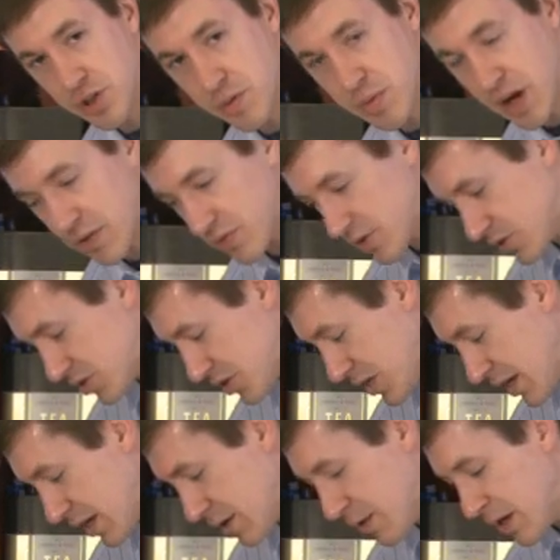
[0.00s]
about this
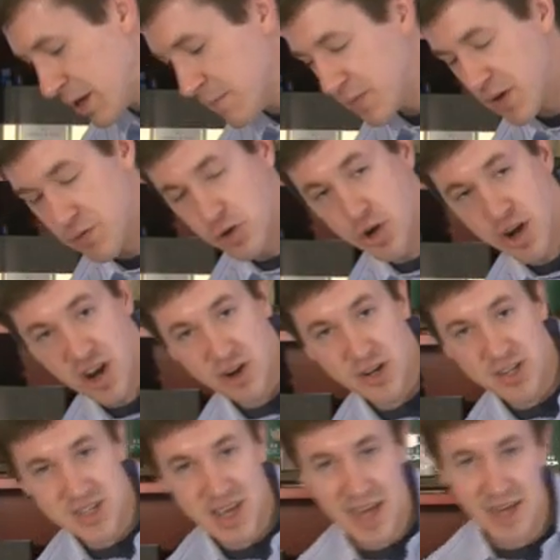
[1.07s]
tea. If you're here
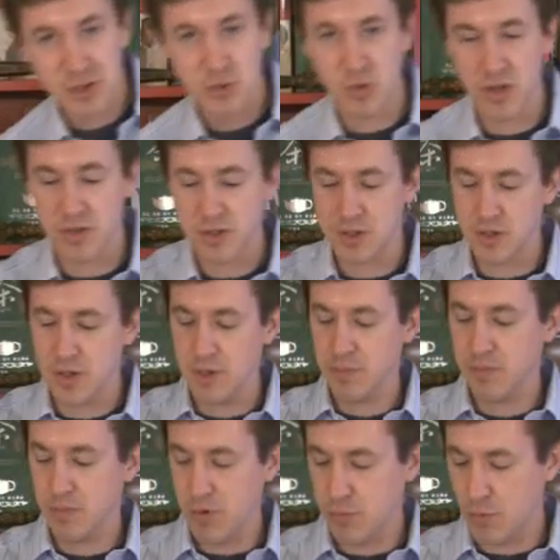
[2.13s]
to taste with us,
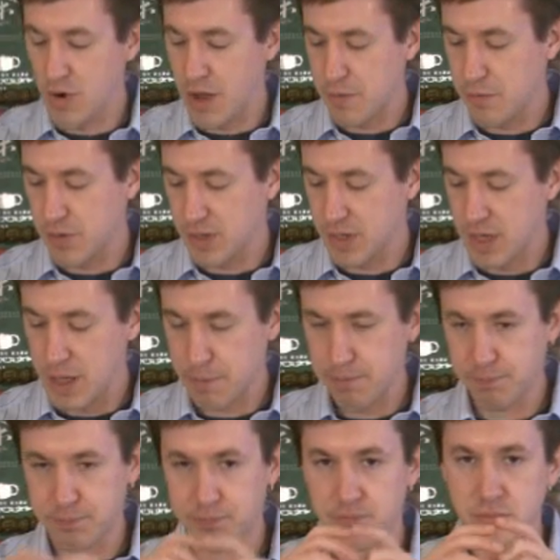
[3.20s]
before I forget,
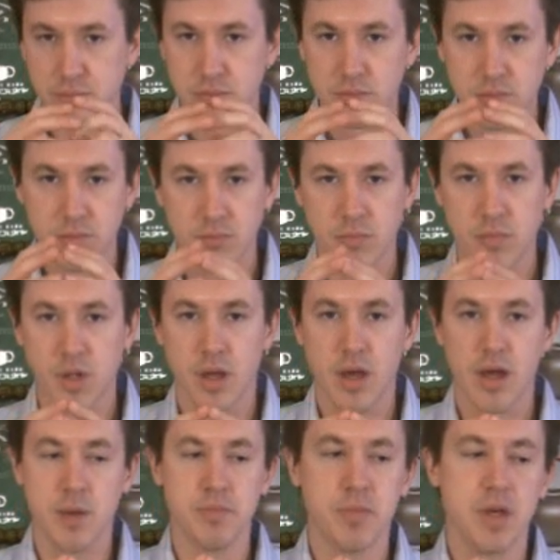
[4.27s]

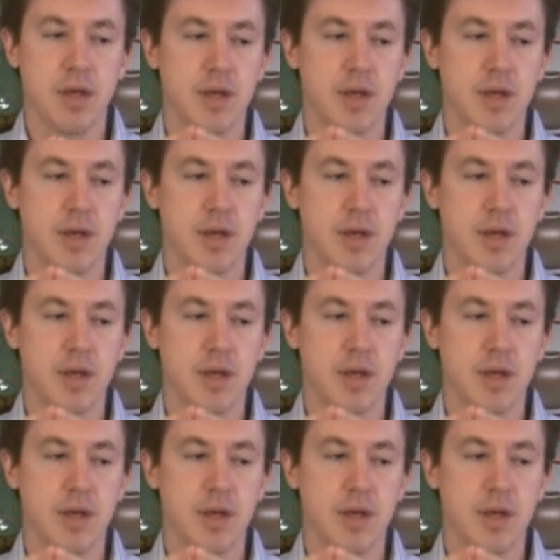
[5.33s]
especially